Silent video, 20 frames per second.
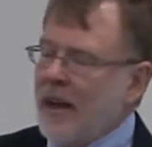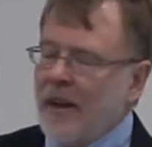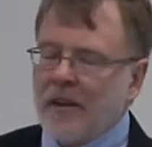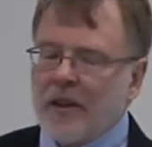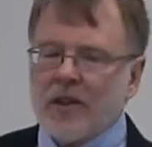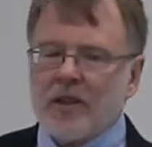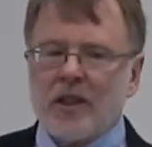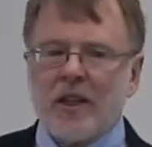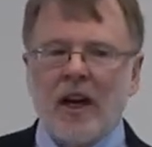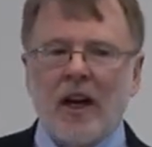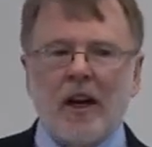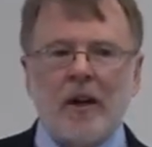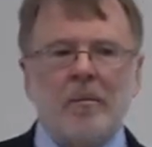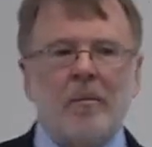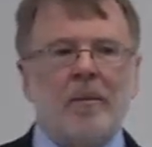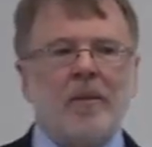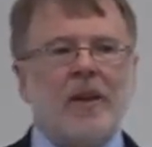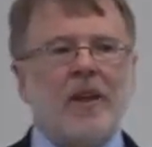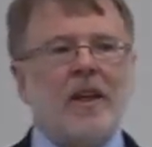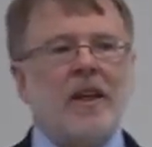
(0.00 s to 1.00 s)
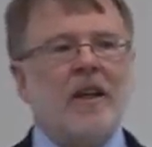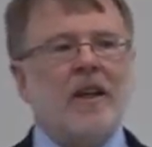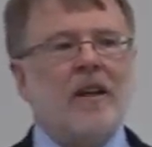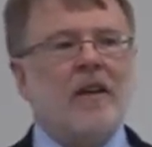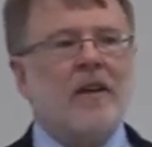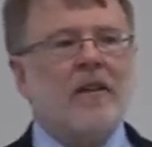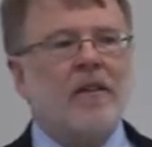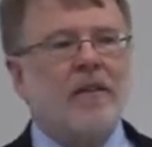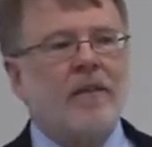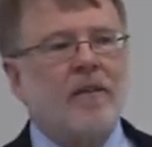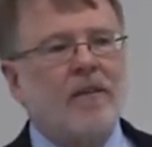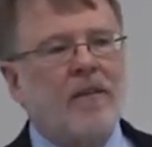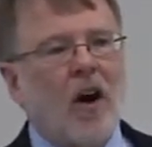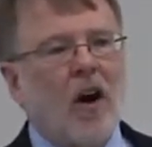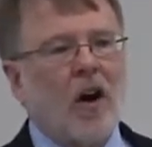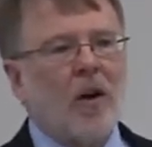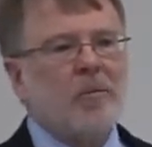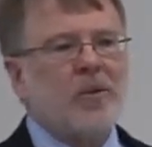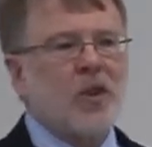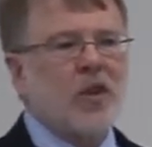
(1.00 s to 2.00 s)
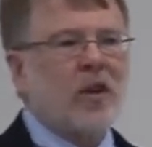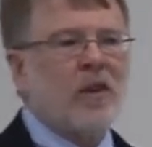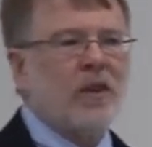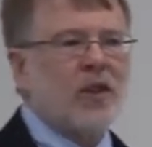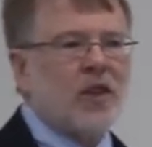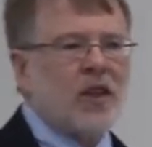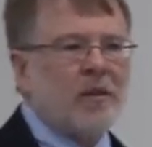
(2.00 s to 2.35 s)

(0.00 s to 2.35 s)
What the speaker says: this time, the Farm Service